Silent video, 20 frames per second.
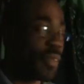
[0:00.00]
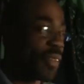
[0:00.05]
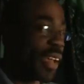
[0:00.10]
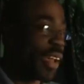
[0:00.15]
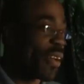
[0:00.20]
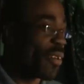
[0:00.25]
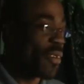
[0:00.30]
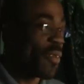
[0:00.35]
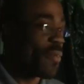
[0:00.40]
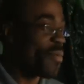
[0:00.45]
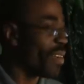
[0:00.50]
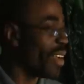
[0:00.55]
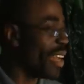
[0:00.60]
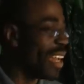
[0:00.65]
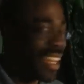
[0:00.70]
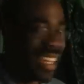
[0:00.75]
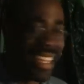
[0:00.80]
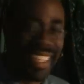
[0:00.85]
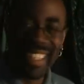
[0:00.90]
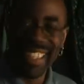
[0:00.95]
Yeah. You know what? I
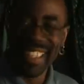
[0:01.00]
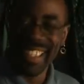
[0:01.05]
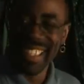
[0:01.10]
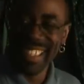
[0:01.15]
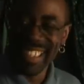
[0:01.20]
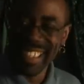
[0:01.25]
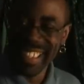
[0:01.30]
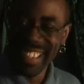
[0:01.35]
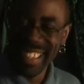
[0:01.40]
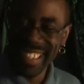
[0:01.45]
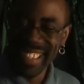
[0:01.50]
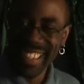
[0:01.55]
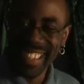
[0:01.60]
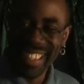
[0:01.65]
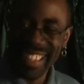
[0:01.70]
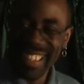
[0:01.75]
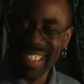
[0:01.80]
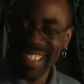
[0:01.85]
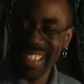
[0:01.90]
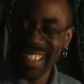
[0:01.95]
haven't really seen
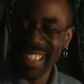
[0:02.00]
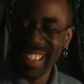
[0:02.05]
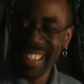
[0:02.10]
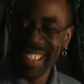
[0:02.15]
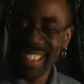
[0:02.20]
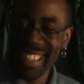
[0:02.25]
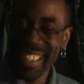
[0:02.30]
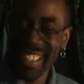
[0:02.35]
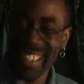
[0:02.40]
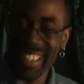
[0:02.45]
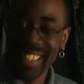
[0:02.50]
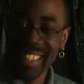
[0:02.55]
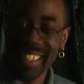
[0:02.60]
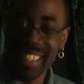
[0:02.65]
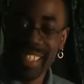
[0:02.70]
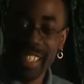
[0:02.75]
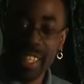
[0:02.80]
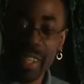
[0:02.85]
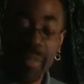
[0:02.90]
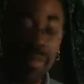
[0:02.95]
anything on Chris Cyborg.
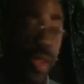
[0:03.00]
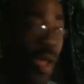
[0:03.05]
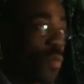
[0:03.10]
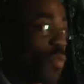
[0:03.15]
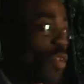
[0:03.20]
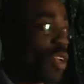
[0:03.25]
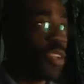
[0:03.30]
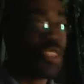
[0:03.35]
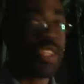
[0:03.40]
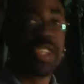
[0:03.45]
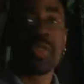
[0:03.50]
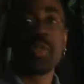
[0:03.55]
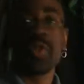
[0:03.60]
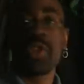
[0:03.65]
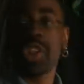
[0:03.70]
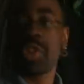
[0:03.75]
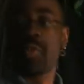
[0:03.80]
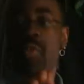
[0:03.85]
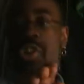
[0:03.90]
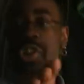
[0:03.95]
Like I haven't seen just
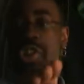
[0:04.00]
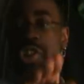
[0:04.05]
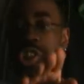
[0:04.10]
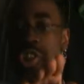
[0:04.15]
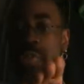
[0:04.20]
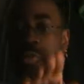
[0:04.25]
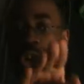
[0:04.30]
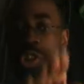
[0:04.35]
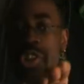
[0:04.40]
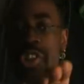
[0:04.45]
just watch just